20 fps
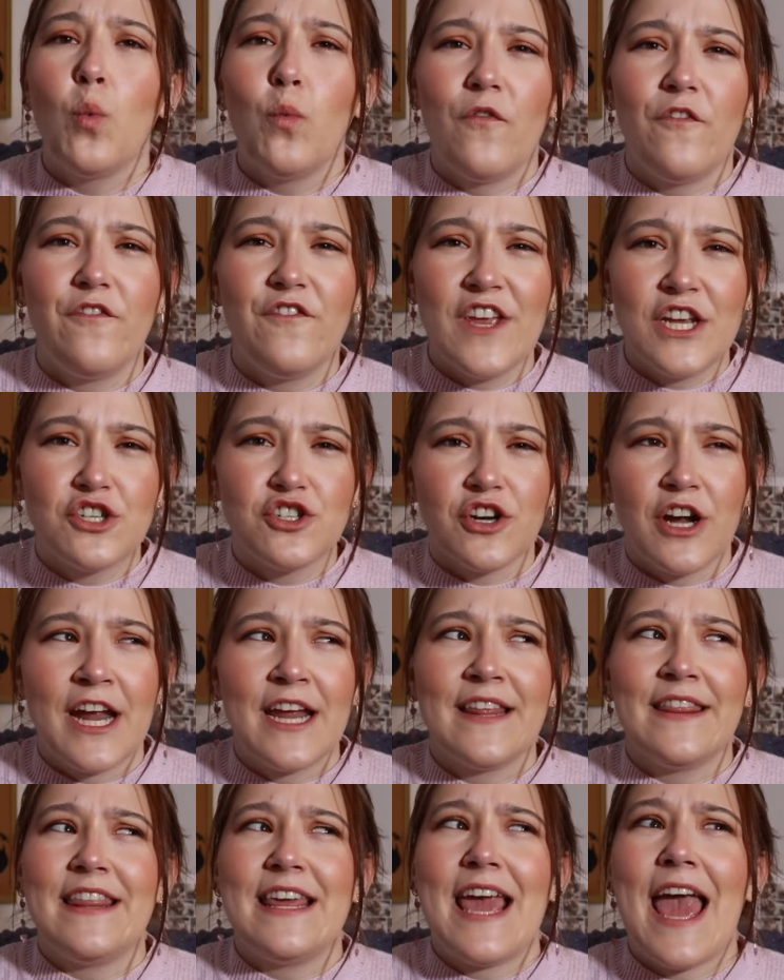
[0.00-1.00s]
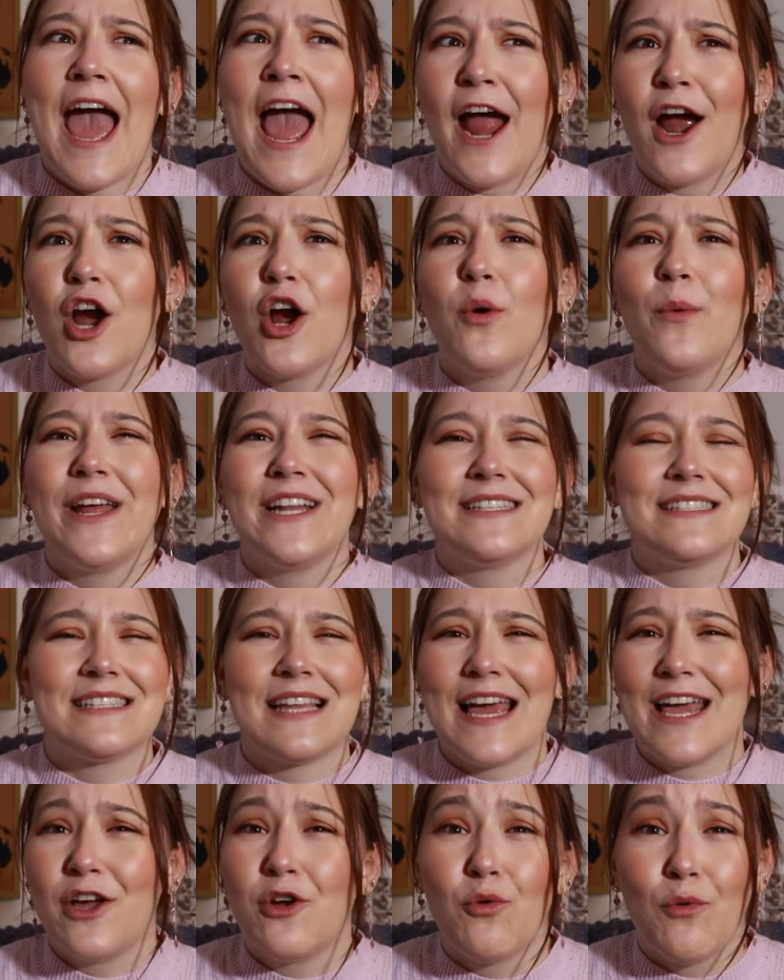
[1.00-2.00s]
featuring the heroine's
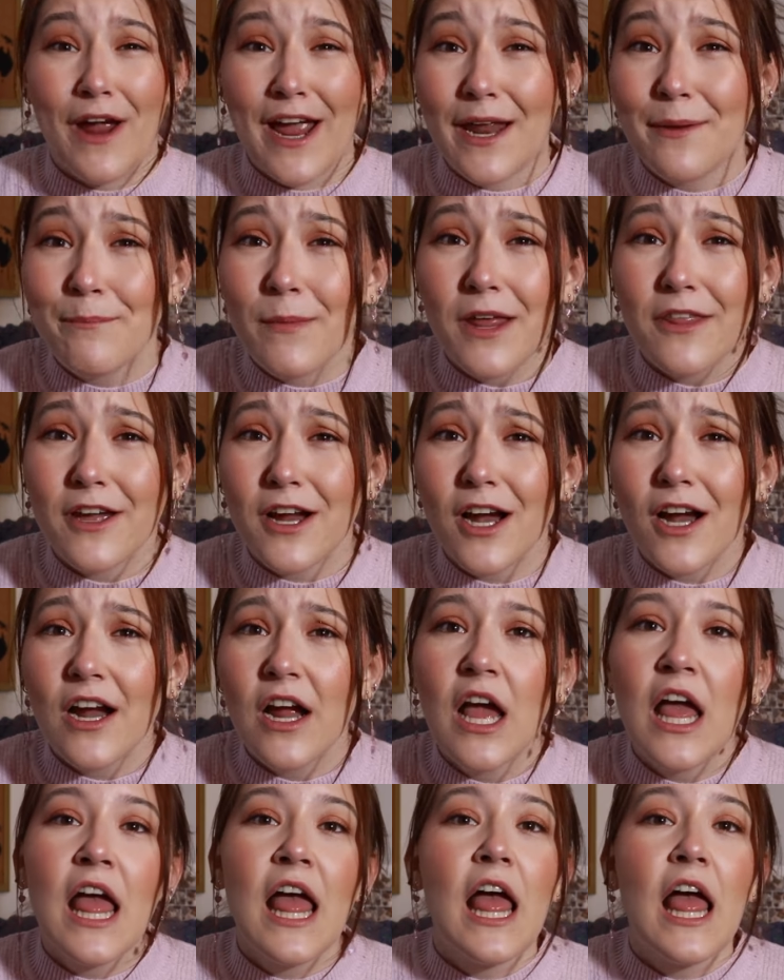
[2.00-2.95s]
like grandmother.